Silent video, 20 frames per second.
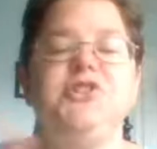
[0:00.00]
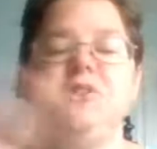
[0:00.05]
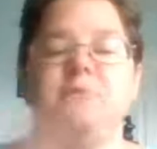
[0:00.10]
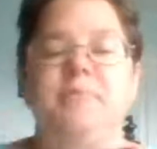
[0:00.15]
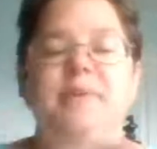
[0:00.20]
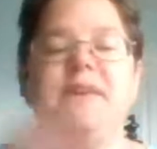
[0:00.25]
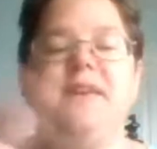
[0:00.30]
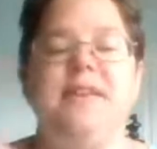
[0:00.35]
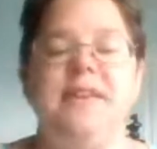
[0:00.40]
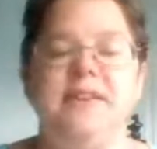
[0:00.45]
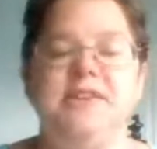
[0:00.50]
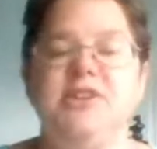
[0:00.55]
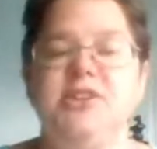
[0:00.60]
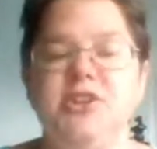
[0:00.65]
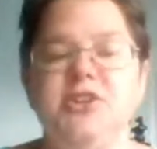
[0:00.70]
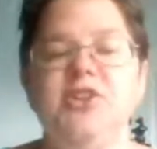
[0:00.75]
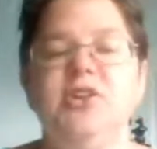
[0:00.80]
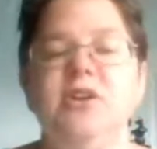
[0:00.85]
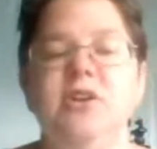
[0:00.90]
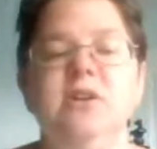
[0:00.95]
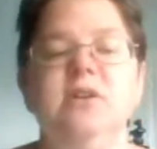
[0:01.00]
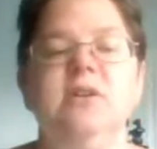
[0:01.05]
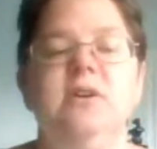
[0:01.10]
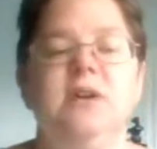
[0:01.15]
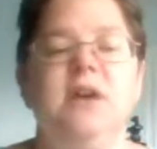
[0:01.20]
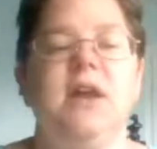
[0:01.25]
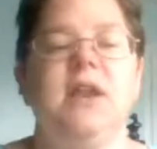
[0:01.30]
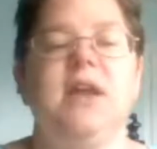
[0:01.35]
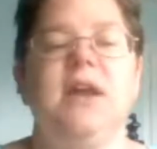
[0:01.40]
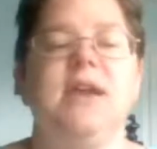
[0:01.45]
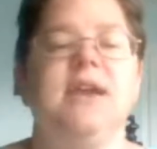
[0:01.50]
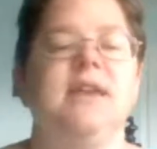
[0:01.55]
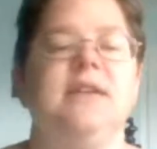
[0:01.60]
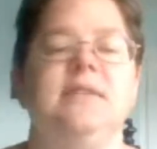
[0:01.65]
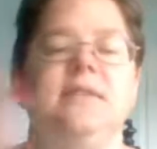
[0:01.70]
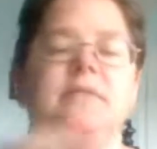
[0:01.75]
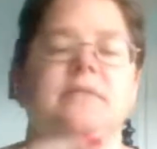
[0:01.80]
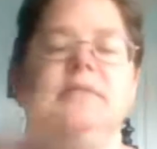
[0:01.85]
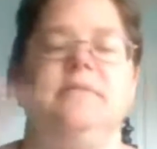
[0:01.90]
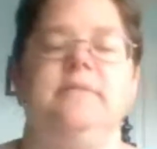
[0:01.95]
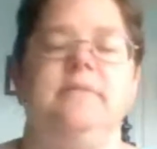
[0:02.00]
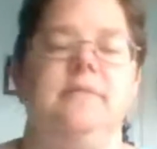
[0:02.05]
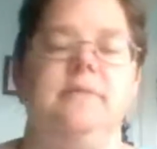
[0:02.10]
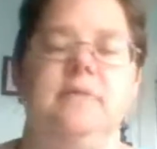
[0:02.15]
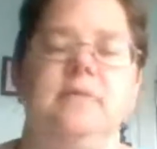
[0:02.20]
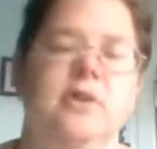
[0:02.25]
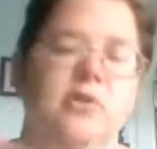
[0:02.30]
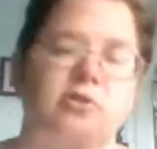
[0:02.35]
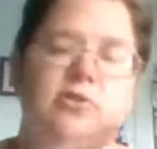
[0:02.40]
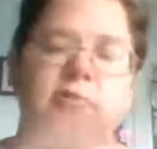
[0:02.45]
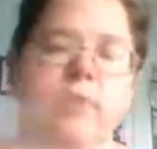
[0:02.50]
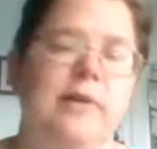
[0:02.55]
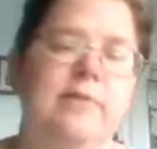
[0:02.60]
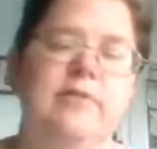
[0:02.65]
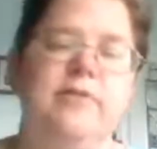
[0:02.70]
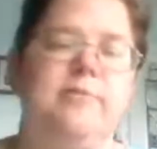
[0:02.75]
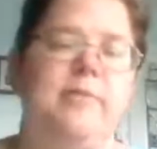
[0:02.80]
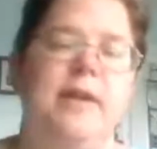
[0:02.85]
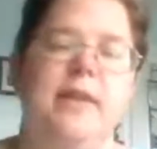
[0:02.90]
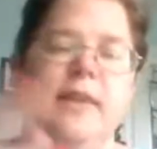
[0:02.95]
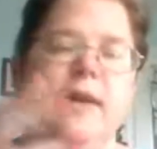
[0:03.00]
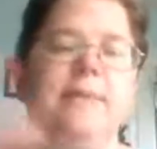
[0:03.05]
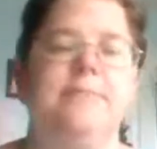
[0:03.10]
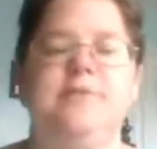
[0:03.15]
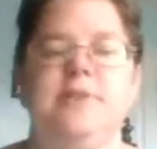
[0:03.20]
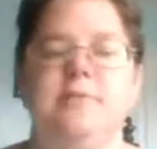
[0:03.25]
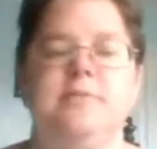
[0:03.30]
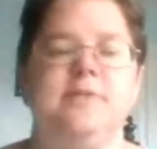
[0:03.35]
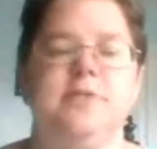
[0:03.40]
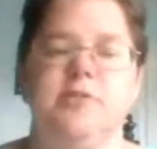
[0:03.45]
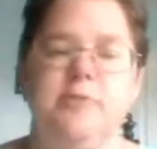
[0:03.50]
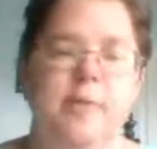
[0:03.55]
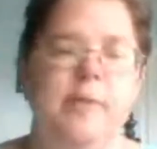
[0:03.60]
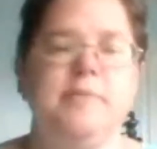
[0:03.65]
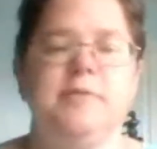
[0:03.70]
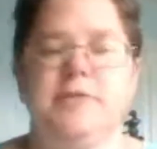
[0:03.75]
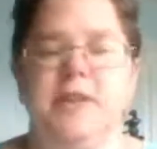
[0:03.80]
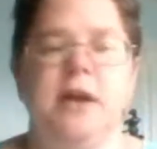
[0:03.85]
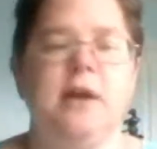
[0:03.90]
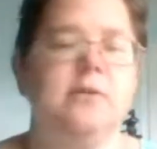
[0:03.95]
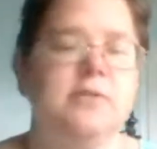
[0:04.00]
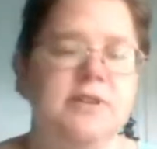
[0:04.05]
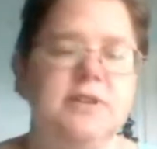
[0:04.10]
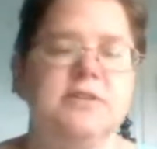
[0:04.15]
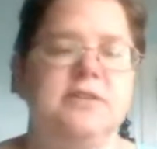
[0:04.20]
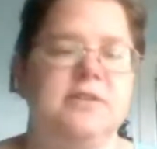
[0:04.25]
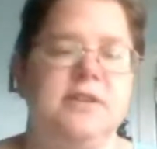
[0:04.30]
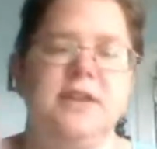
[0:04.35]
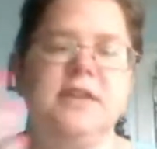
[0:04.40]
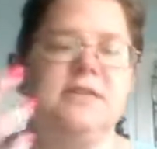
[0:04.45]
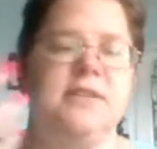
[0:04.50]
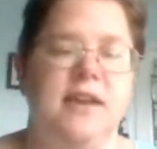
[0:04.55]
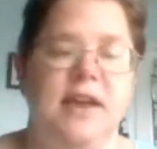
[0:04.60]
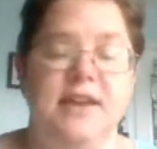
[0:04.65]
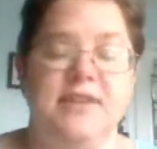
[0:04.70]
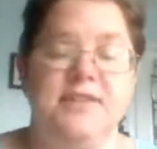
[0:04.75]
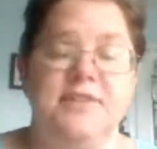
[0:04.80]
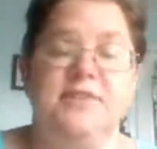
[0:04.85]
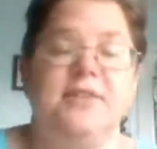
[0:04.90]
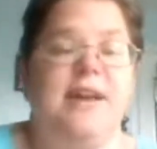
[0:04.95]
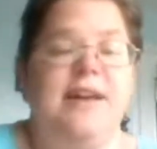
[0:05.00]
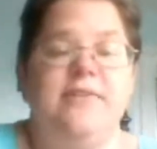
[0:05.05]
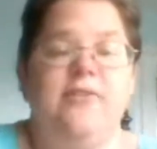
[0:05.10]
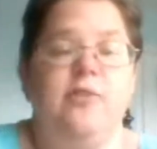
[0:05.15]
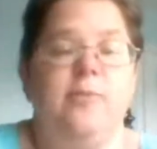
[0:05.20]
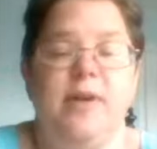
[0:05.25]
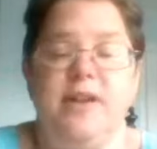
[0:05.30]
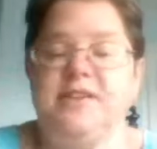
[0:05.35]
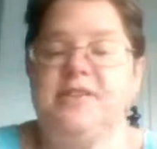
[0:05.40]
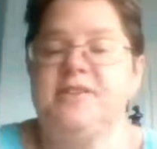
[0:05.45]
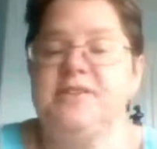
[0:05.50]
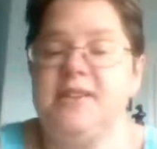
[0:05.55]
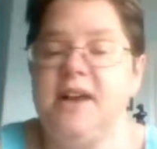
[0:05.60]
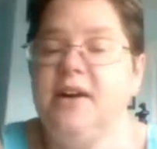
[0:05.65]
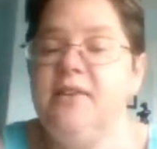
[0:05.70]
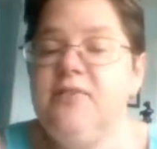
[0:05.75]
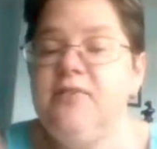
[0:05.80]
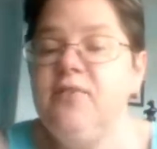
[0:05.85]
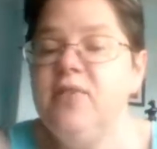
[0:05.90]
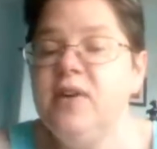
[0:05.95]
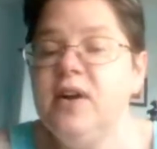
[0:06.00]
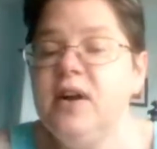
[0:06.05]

a bit easier, and I can go around with my laptop to other people's houses and then I still have all my stuff.